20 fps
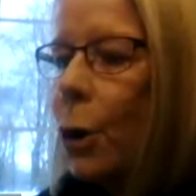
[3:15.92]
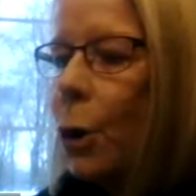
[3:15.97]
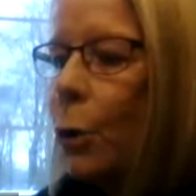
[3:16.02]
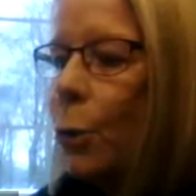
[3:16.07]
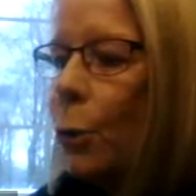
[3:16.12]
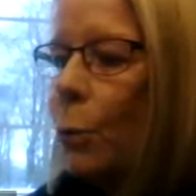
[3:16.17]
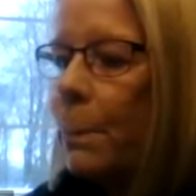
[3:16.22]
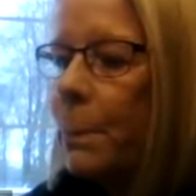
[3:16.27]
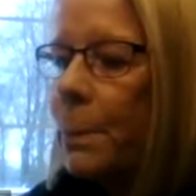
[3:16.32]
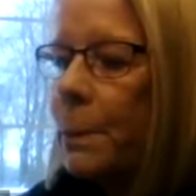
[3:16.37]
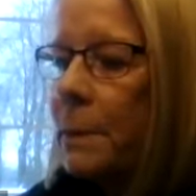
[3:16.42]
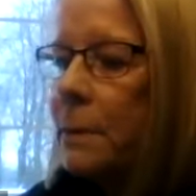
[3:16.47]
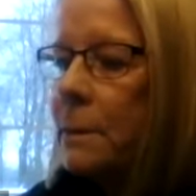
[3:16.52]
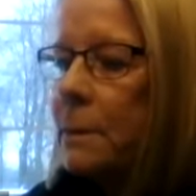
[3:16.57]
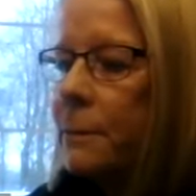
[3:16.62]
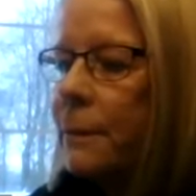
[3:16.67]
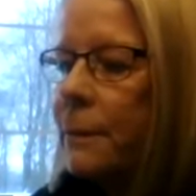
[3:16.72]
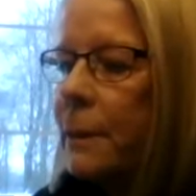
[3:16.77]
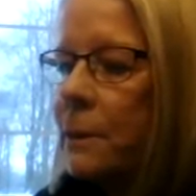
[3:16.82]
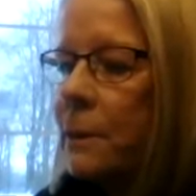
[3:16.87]
Hope
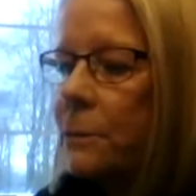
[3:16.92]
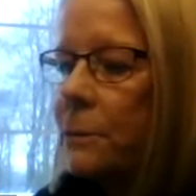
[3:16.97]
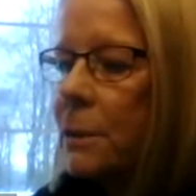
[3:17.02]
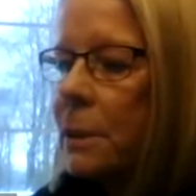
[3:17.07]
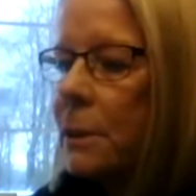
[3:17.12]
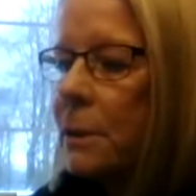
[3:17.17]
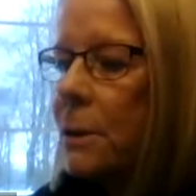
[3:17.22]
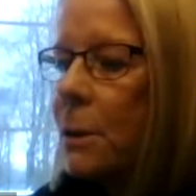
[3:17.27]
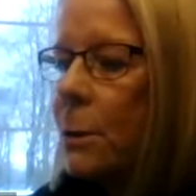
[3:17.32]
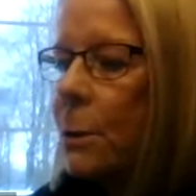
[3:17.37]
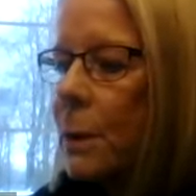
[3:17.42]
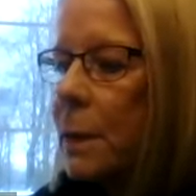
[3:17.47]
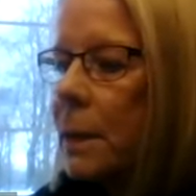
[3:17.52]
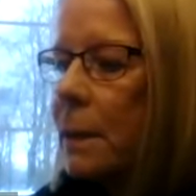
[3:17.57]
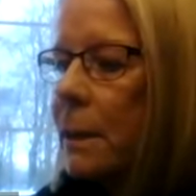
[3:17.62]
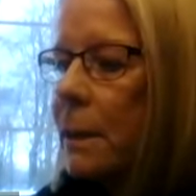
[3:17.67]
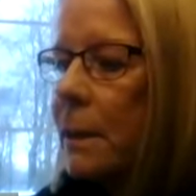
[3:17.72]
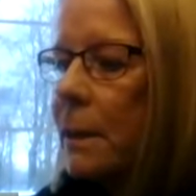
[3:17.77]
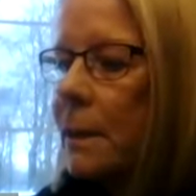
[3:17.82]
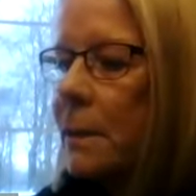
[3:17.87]
is found in
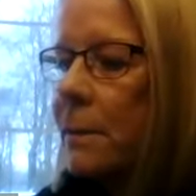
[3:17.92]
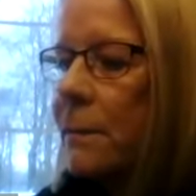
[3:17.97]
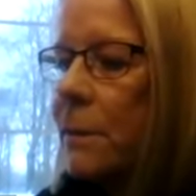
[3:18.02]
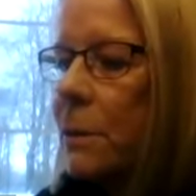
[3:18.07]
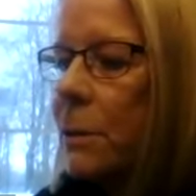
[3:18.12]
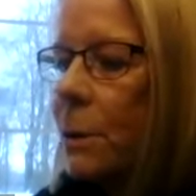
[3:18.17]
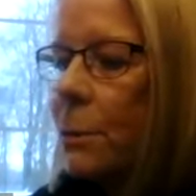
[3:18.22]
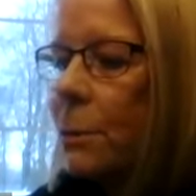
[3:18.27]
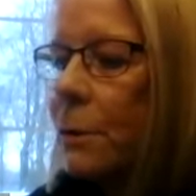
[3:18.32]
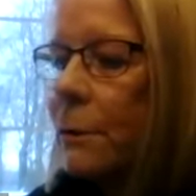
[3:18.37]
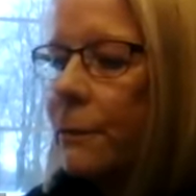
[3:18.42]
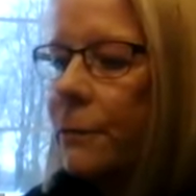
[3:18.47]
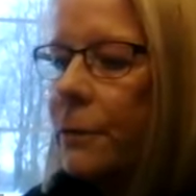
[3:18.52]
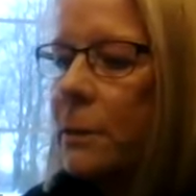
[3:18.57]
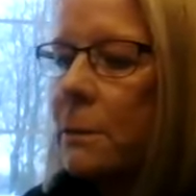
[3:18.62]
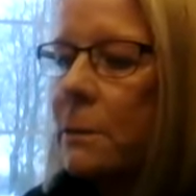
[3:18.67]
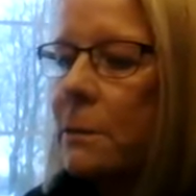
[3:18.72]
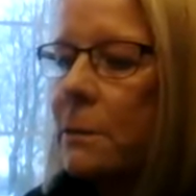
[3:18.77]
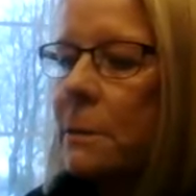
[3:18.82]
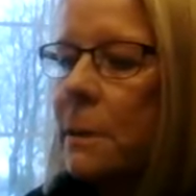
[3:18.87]
knowing that even though it
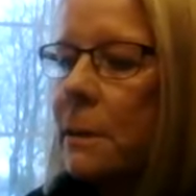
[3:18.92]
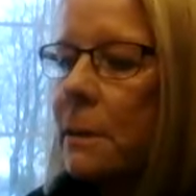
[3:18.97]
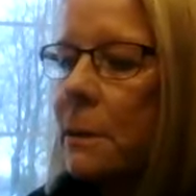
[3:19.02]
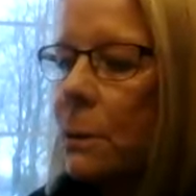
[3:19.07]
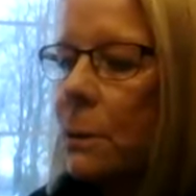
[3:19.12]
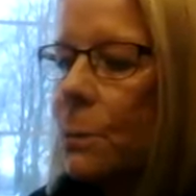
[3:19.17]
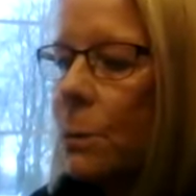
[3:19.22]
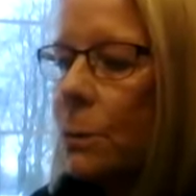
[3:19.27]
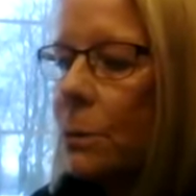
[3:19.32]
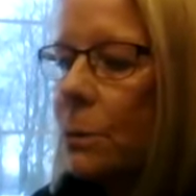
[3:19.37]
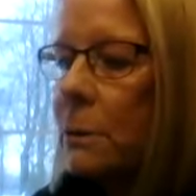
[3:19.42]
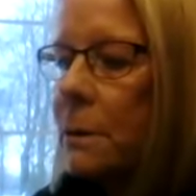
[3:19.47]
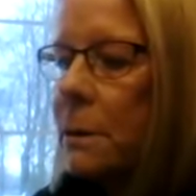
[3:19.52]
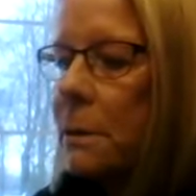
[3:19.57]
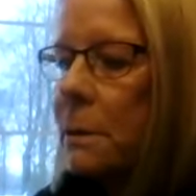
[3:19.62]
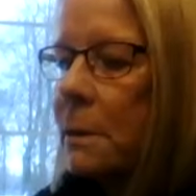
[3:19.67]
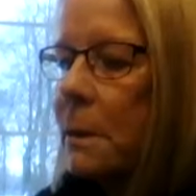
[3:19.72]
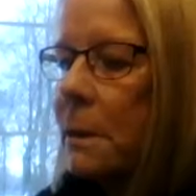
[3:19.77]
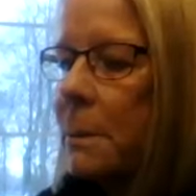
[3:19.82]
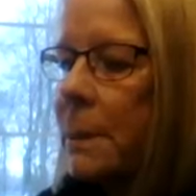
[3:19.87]
feels like the world
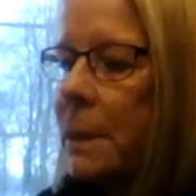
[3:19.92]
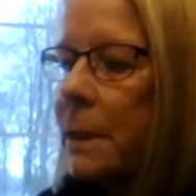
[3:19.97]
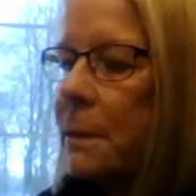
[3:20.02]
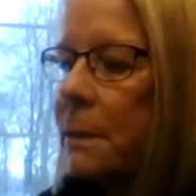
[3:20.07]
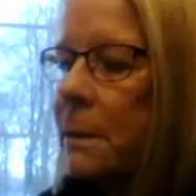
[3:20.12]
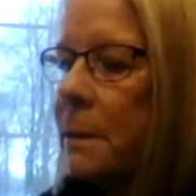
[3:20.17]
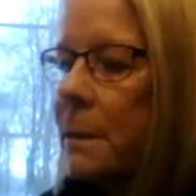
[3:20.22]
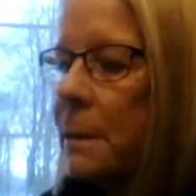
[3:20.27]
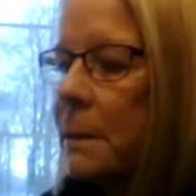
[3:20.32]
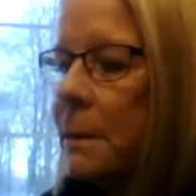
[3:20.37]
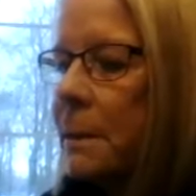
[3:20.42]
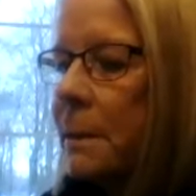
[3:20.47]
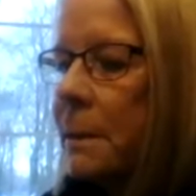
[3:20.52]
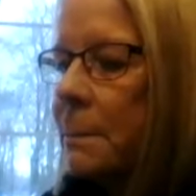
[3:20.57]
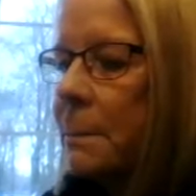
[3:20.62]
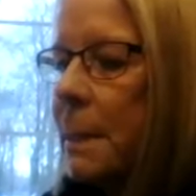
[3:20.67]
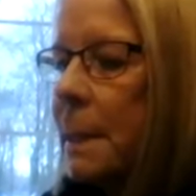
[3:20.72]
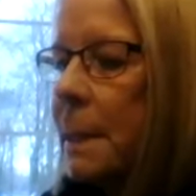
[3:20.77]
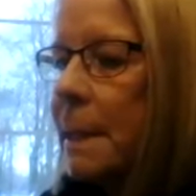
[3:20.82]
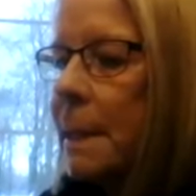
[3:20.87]
is coming undone
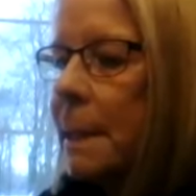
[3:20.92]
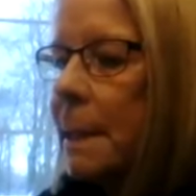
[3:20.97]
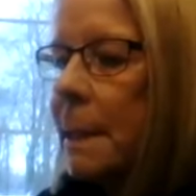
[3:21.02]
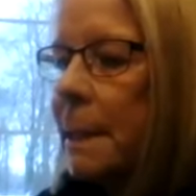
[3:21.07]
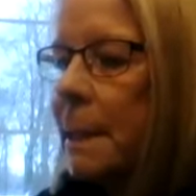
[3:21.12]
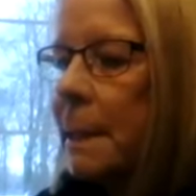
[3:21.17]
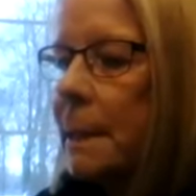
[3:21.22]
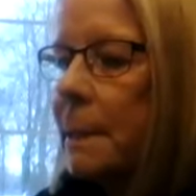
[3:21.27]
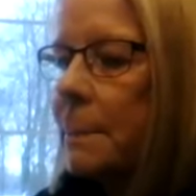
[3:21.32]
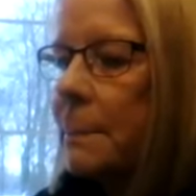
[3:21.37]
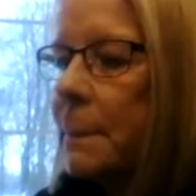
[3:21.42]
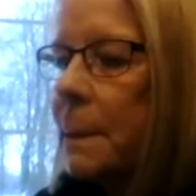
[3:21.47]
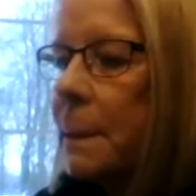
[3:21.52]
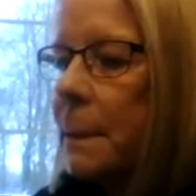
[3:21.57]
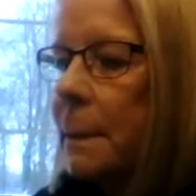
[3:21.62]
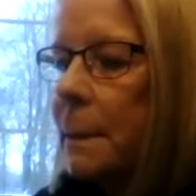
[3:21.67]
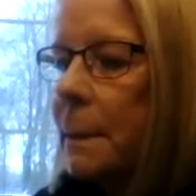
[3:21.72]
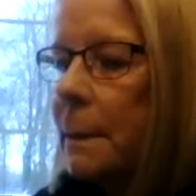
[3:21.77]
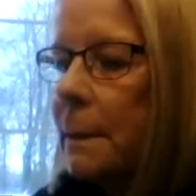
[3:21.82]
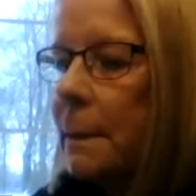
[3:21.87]
in my time,
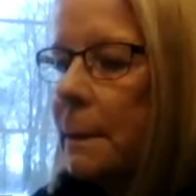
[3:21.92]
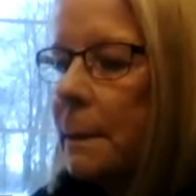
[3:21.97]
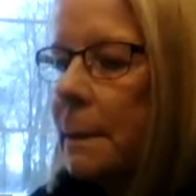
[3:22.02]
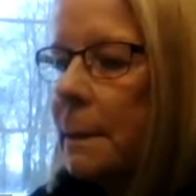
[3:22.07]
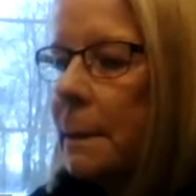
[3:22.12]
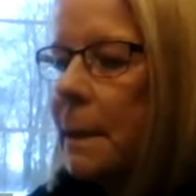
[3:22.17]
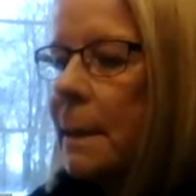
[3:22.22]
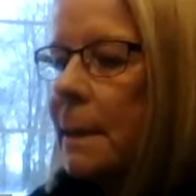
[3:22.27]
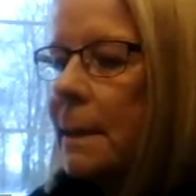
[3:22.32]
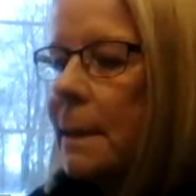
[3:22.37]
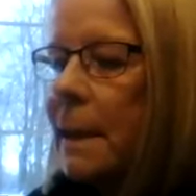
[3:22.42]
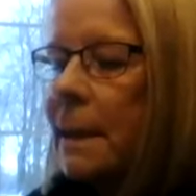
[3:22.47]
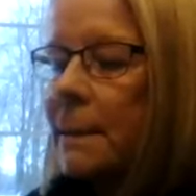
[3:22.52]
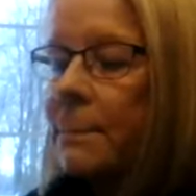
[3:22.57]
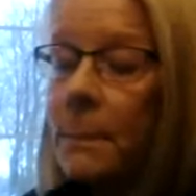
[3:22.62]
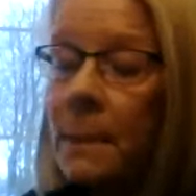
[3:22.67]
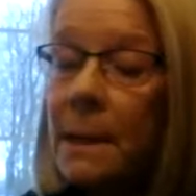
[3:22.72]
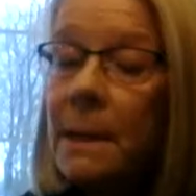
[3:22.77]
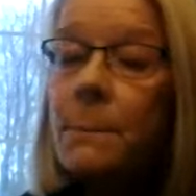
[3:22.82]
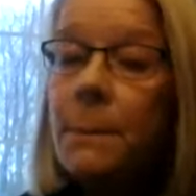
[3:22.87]
and
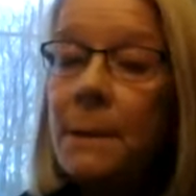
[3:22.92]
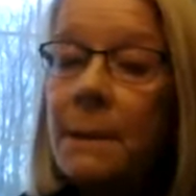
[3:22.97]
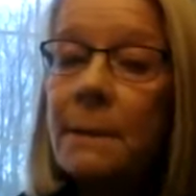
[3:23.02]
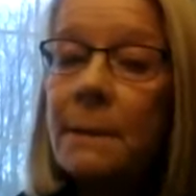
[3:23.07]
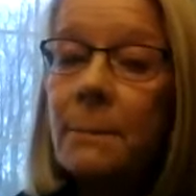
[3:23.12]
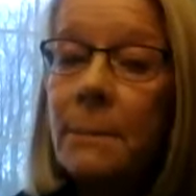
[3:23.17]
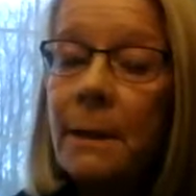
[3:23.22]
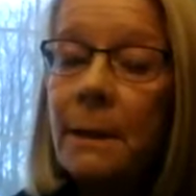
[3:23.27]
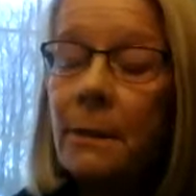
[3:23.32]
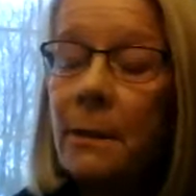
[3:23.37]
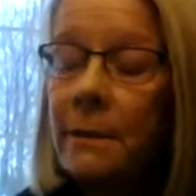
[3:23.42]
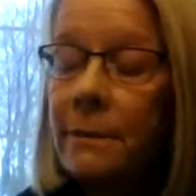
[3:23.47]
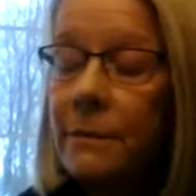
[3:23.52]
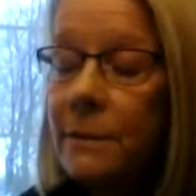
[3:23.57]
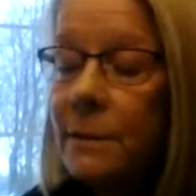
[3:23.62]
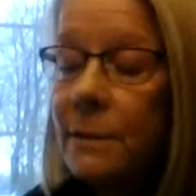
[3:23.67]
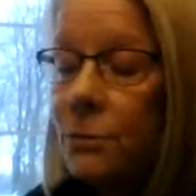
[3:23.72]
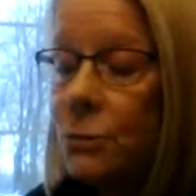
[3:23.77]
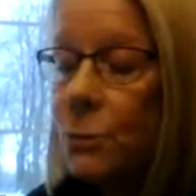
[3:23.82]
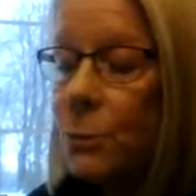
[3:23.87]
maybe in my
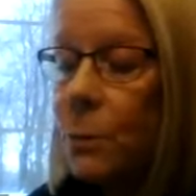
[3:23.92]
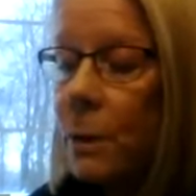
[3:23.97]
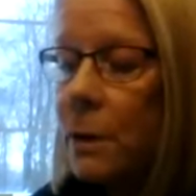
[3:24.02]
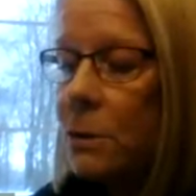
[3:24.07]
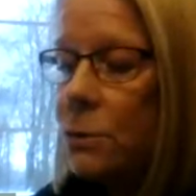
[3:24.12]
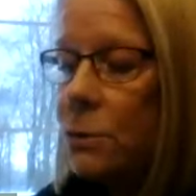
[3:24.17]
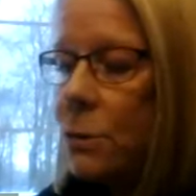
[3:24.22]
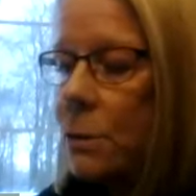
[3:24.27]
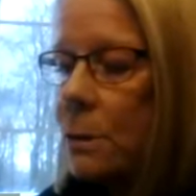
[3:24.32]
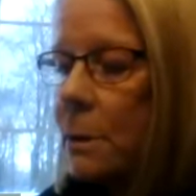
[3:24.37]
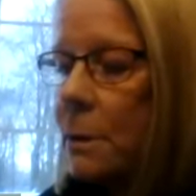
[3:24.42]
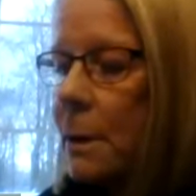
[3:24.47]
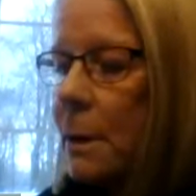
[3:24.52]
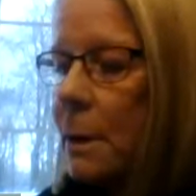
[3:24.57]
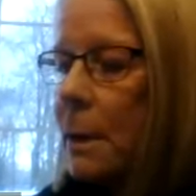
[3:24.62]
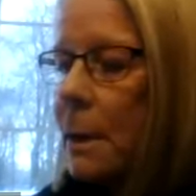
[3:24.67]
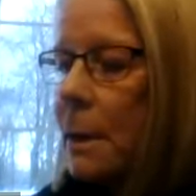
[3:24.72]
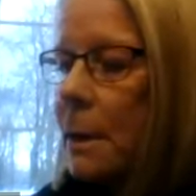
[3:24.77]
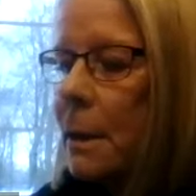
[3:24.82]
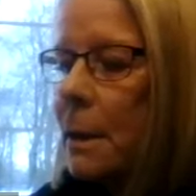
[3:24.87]
life situation,